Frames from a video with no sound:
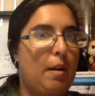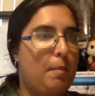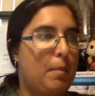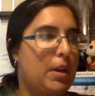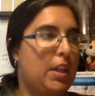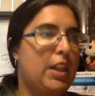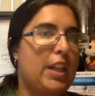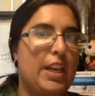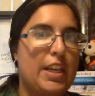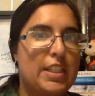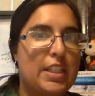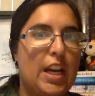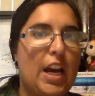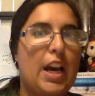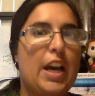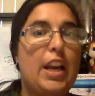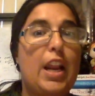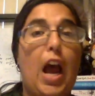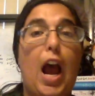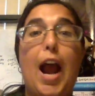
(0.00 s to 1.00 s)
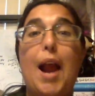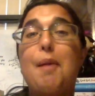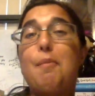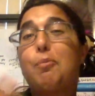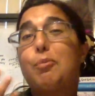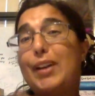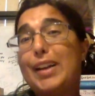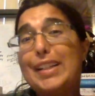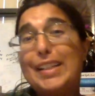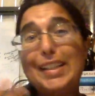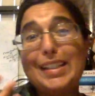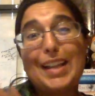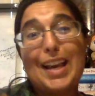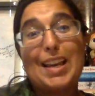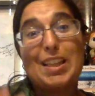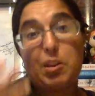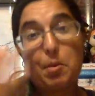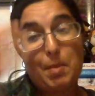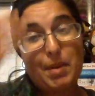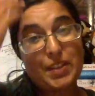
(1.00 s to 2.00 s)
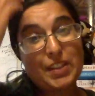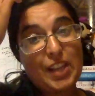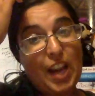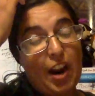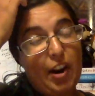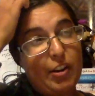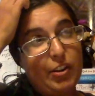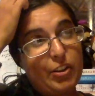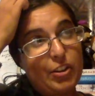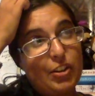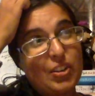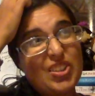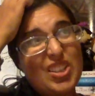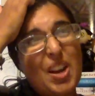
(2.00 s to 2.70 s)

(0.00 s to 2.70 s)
Clay's head. I really like them as characters.